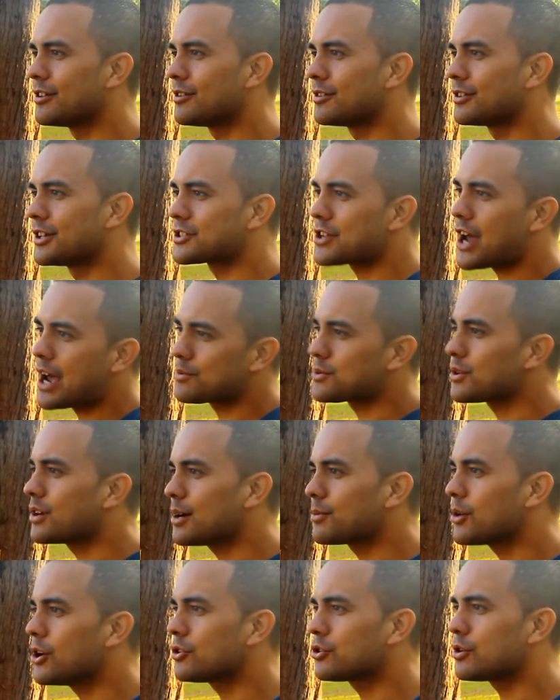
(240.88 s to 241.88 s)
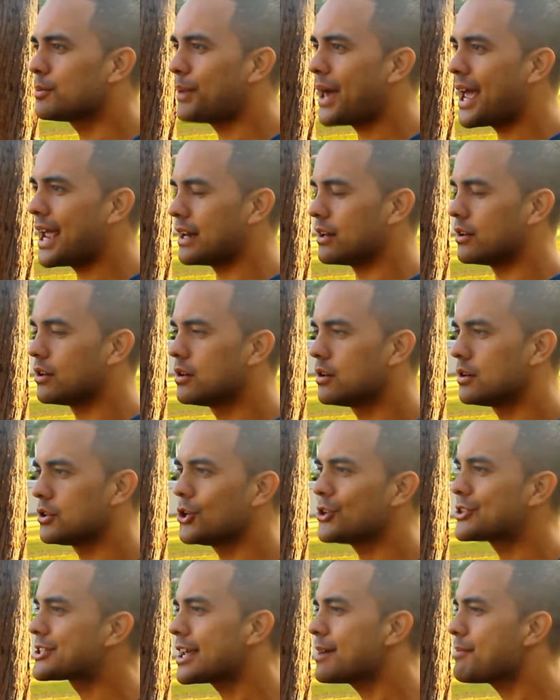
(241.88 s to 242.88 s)
the times when I'm going through pain.
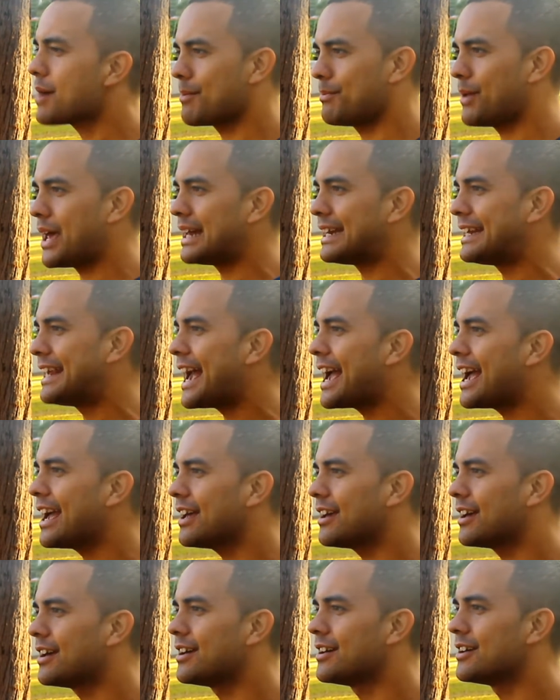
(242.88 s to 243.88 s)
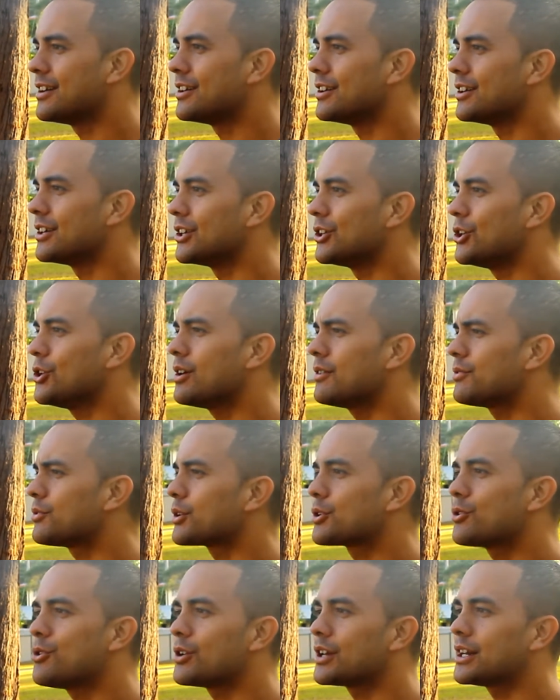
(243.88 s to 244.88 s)
You see my pain. Yea, you have
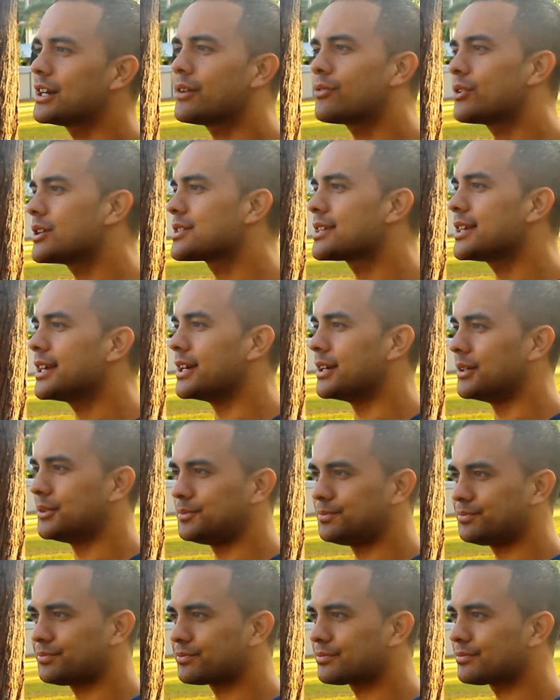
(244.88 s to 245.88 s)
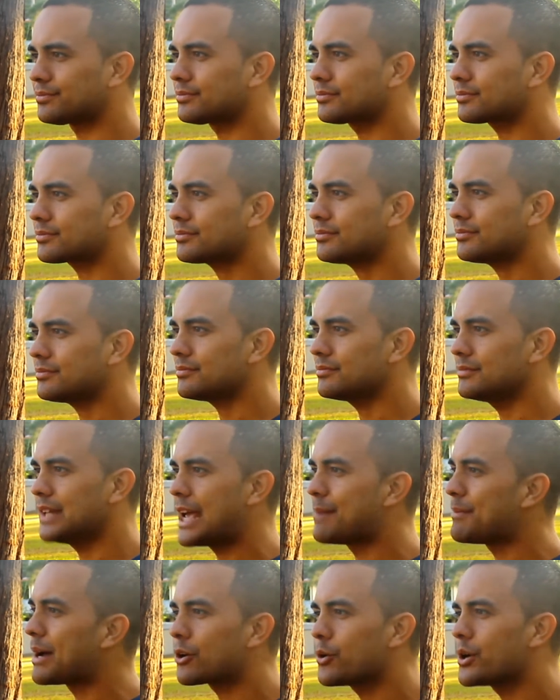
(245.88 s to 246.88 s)
recorded every tear.
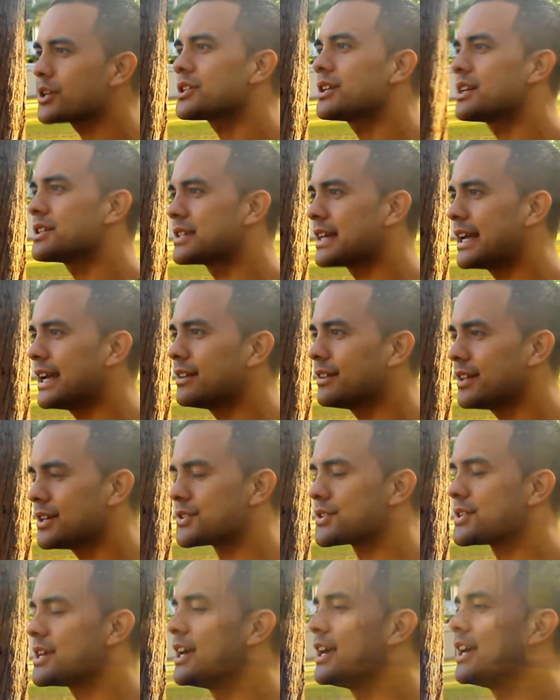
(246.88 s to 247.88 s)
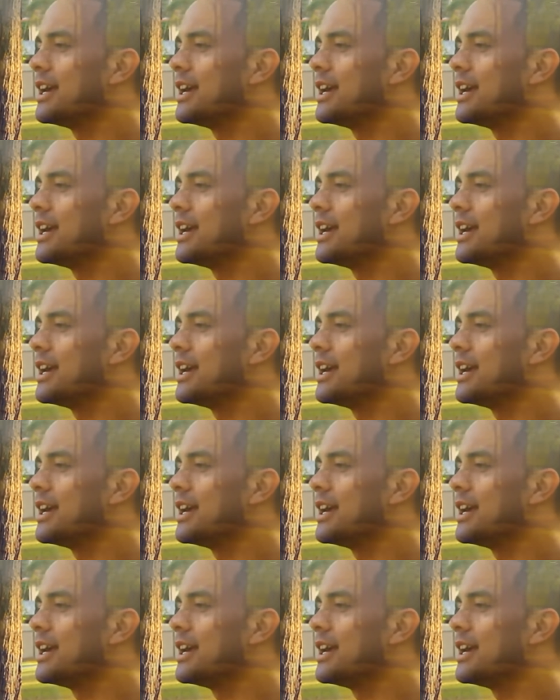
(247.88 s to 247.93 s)
And my question is again this,